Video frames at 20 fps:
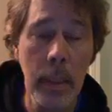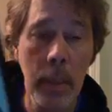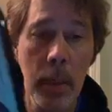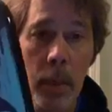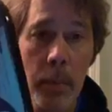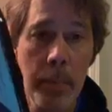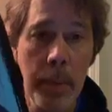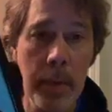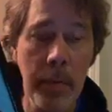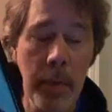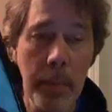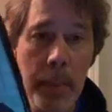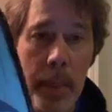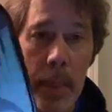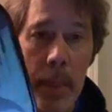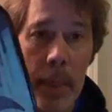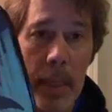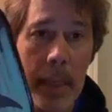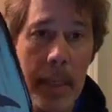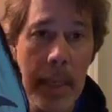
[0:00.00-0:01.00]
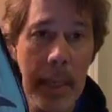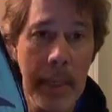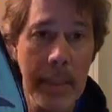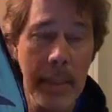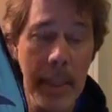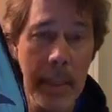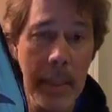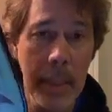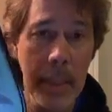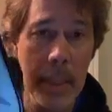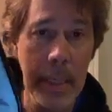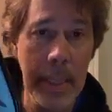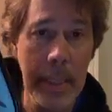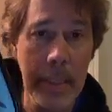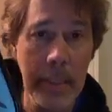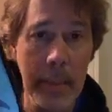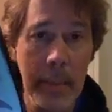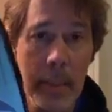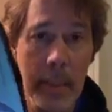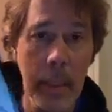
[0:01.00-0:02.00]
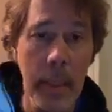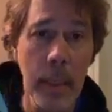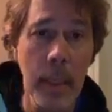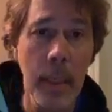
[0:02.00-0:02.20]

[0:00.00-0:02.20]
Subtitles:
Hope everybody has a nice